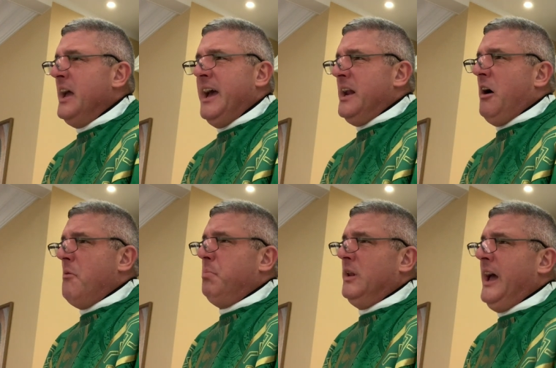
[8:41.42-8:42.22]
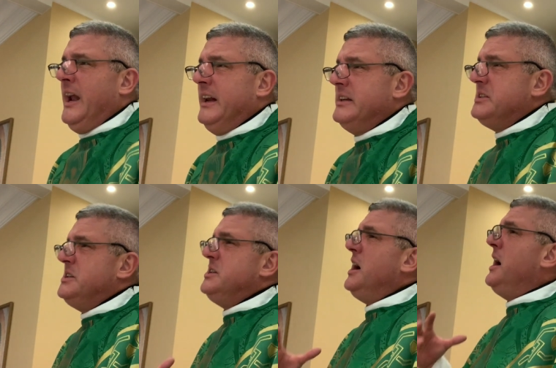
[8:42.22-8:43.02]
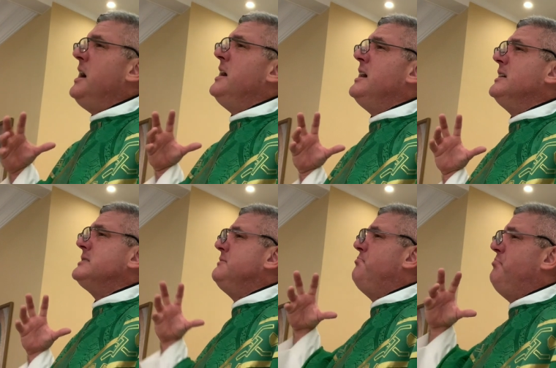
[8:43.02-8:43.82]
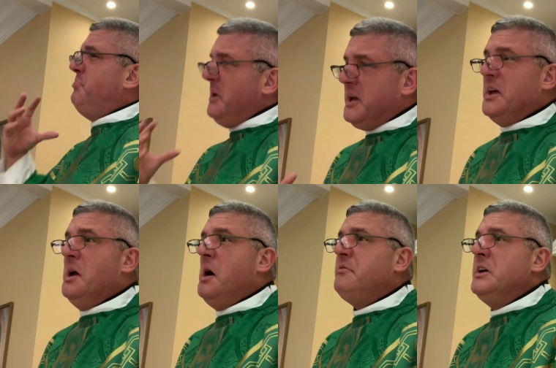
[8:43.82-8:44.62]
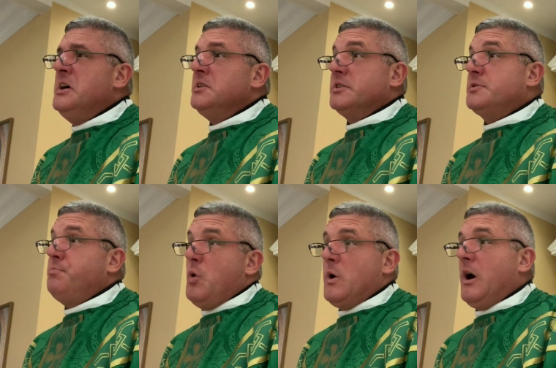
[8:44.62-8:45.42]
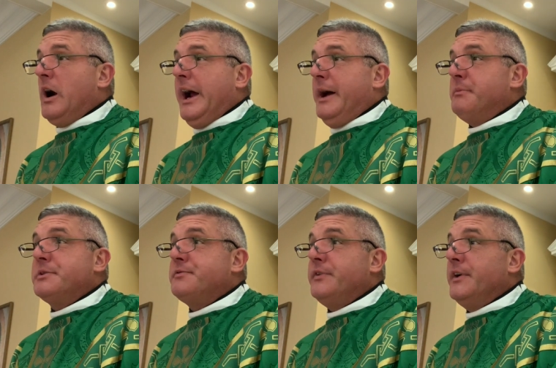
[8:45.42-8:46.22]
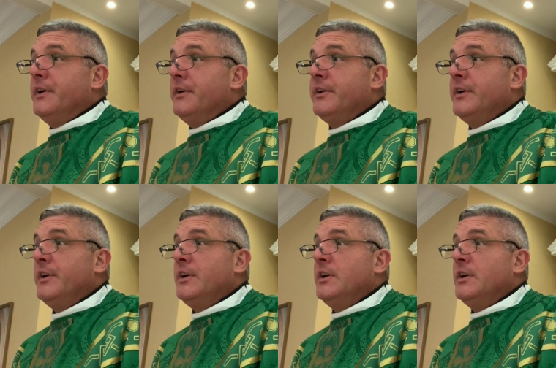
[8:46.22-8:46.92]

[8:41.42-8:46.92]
And our planet is just big enough to support our atmosphere.